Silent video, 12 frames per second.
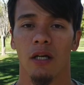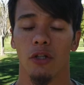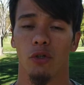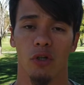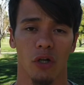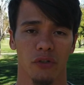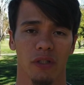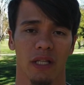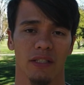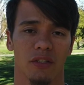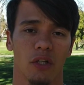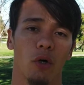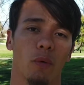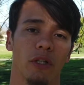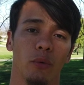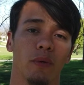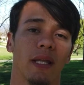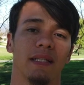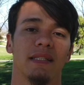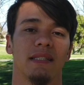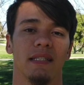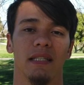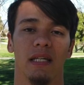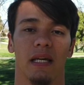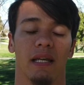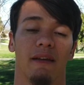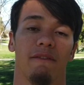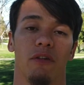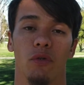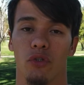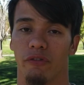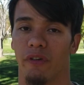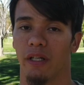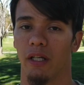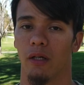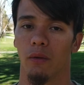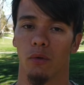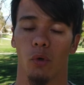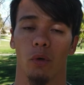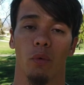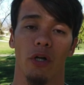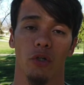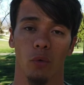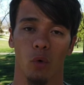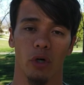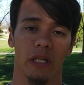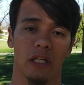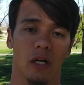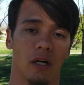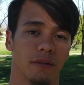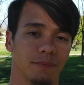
You can also let us know what you would like to see in a future video or what you're working on.